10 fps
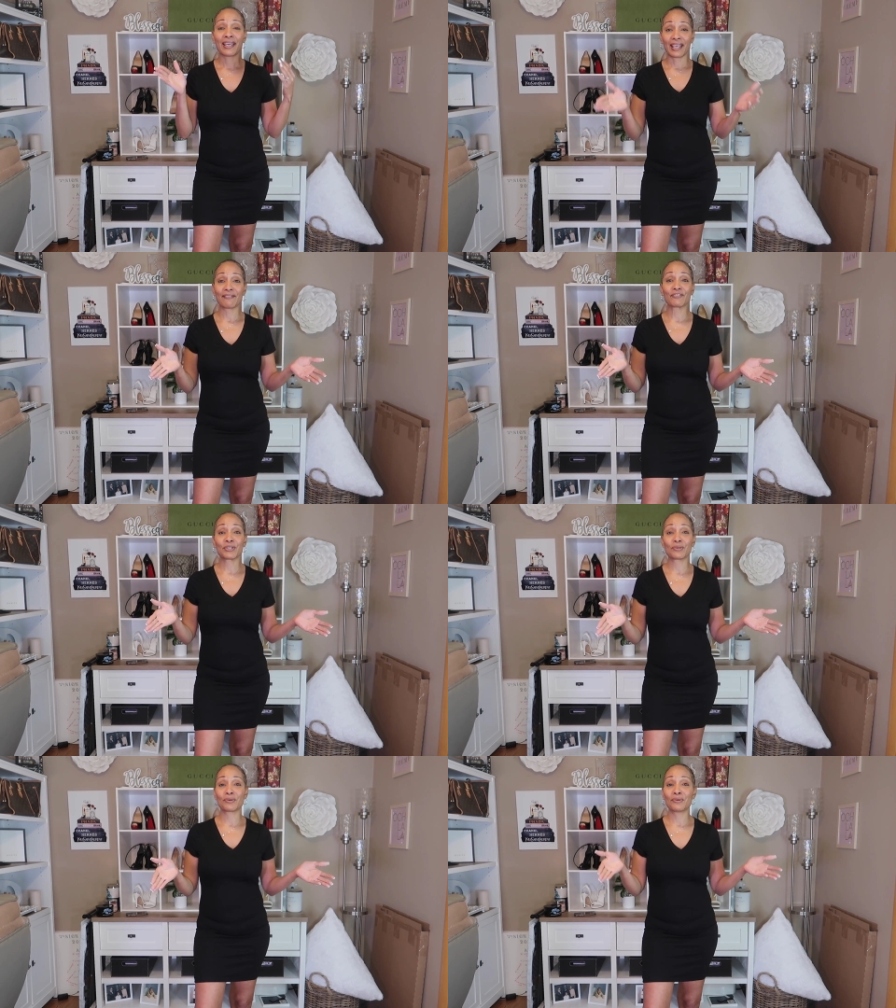If
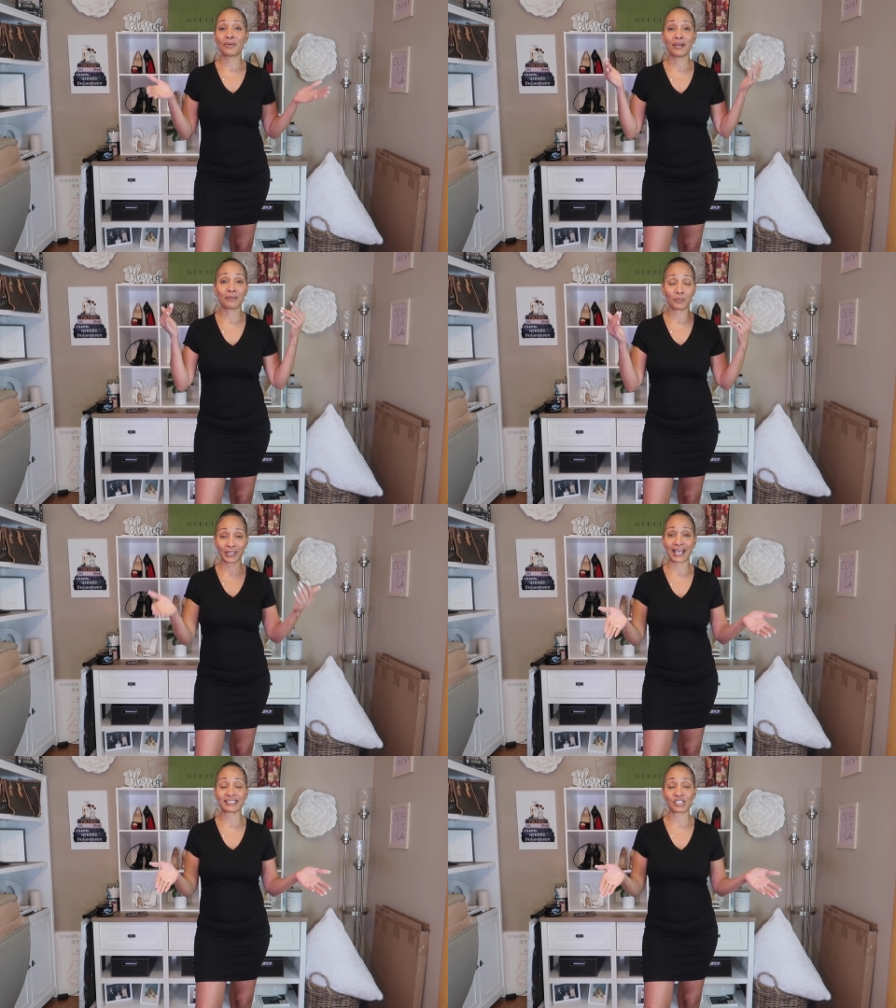you
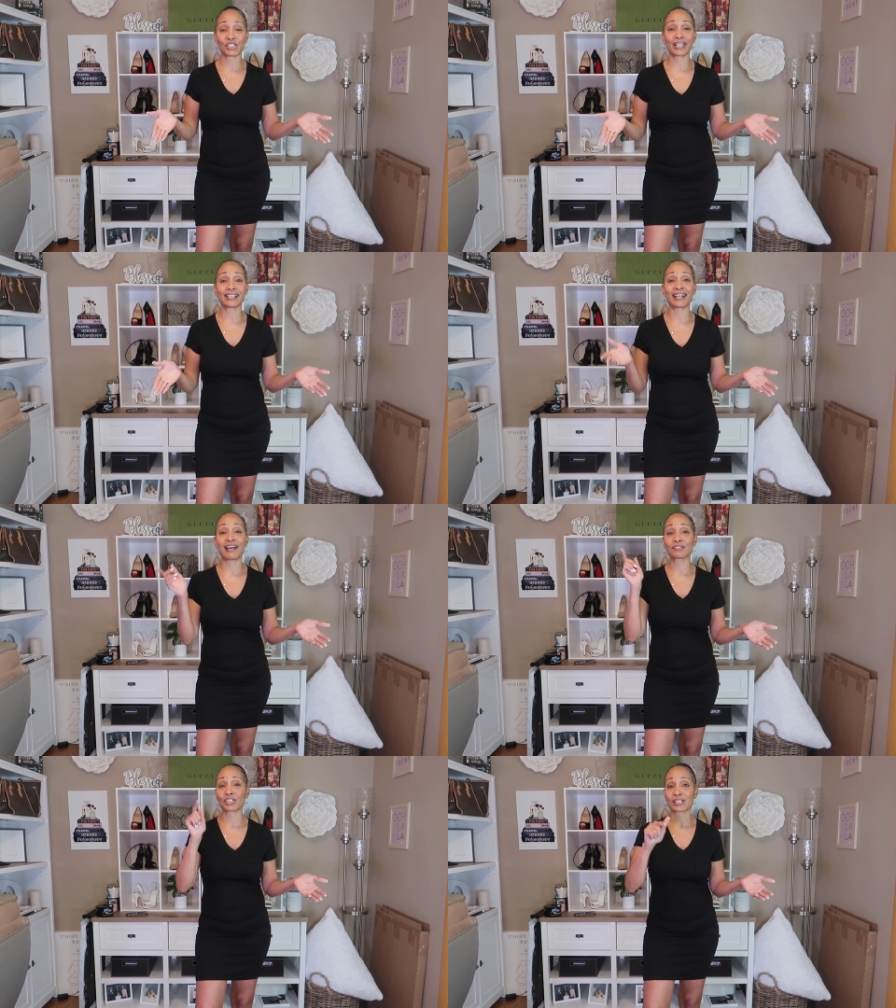would like to check it
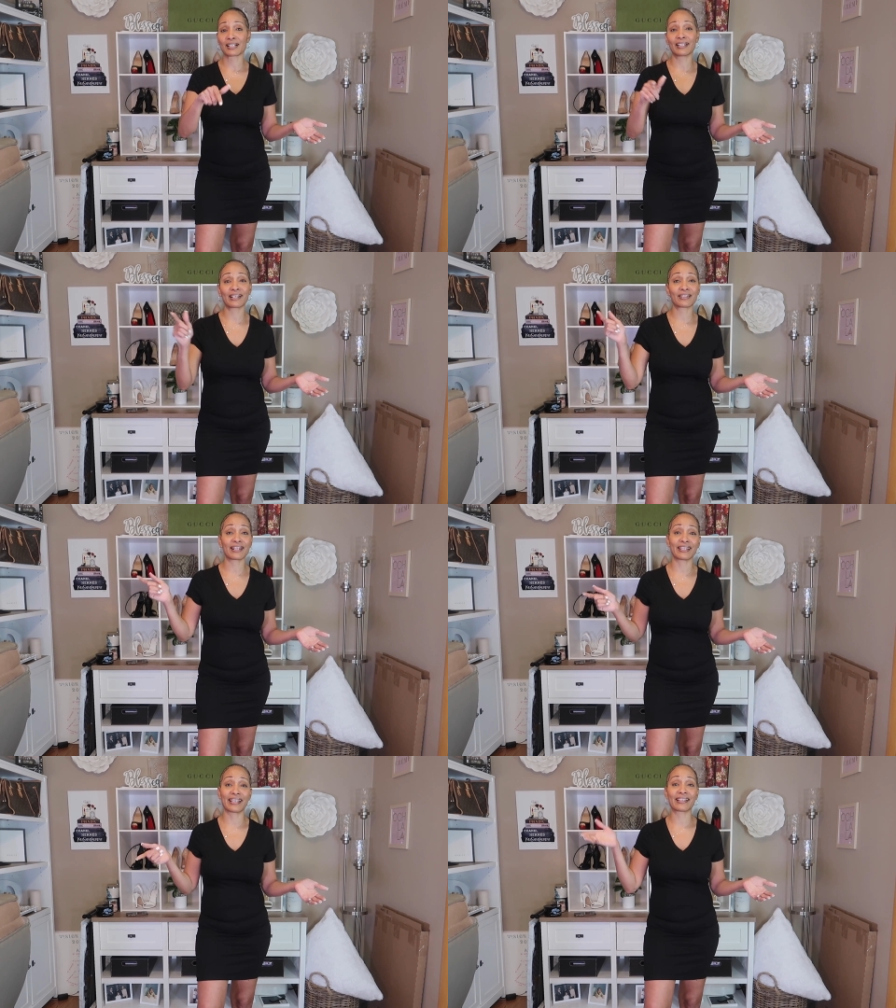out, just click the
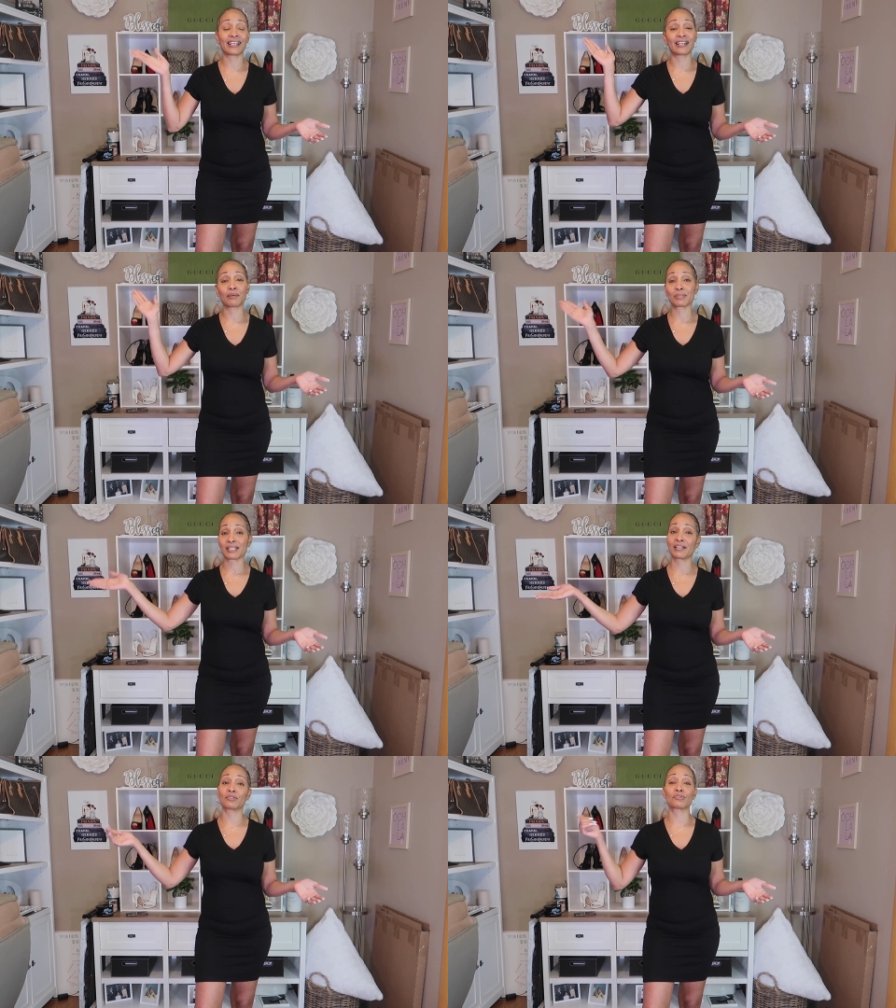link and it will
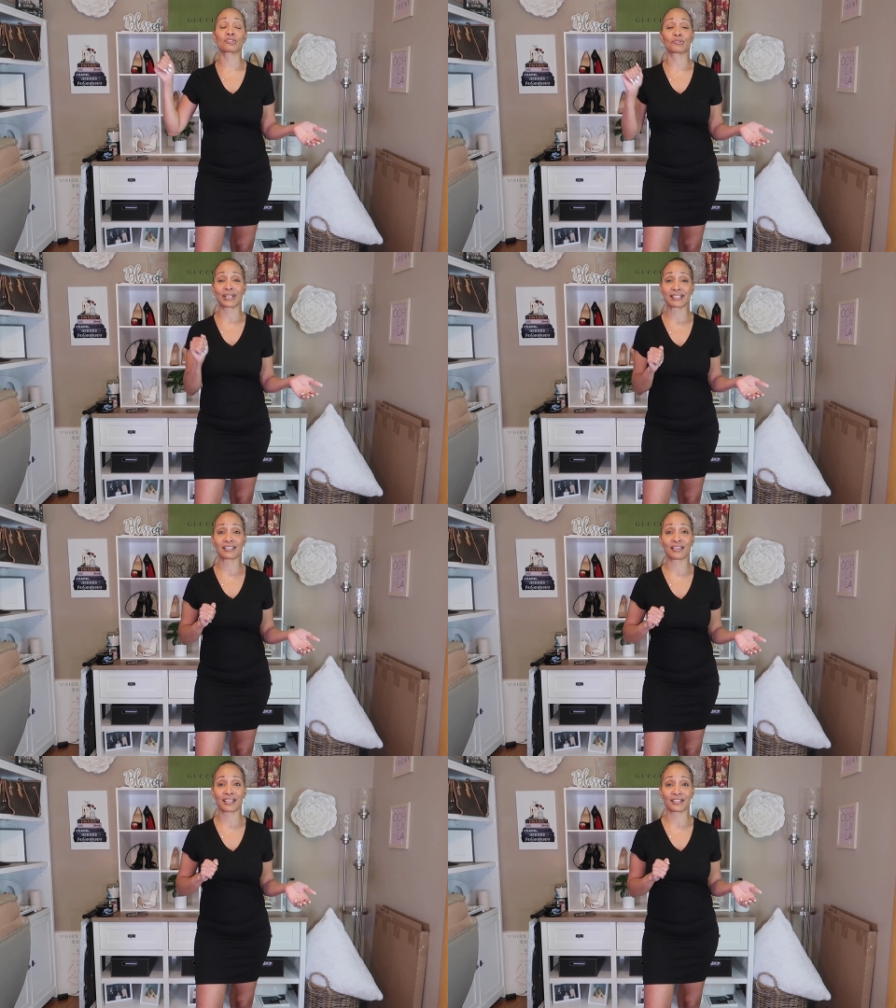take you straight
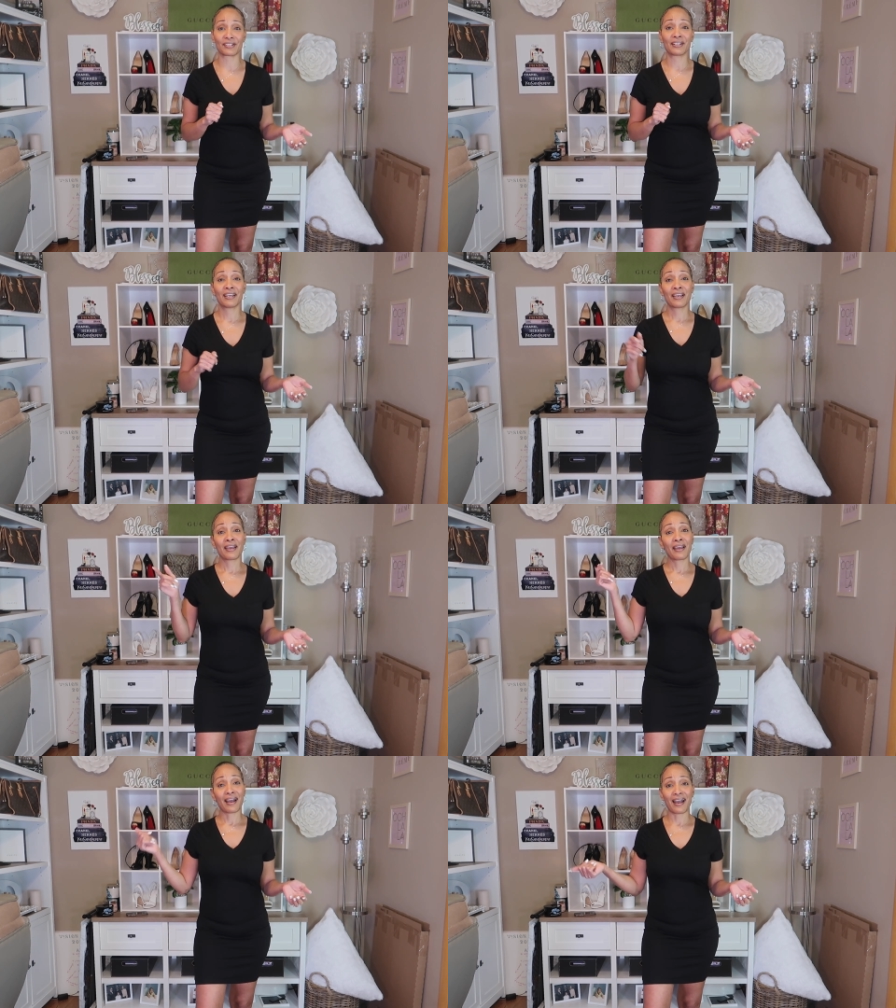to their
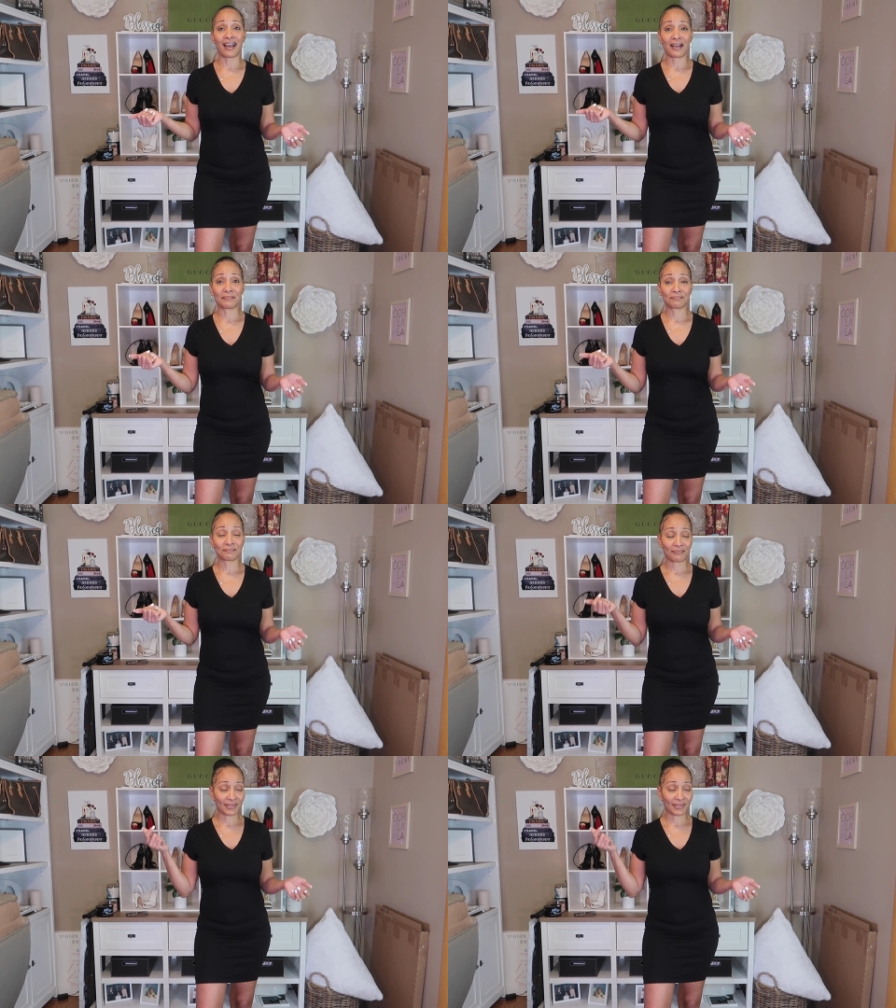um,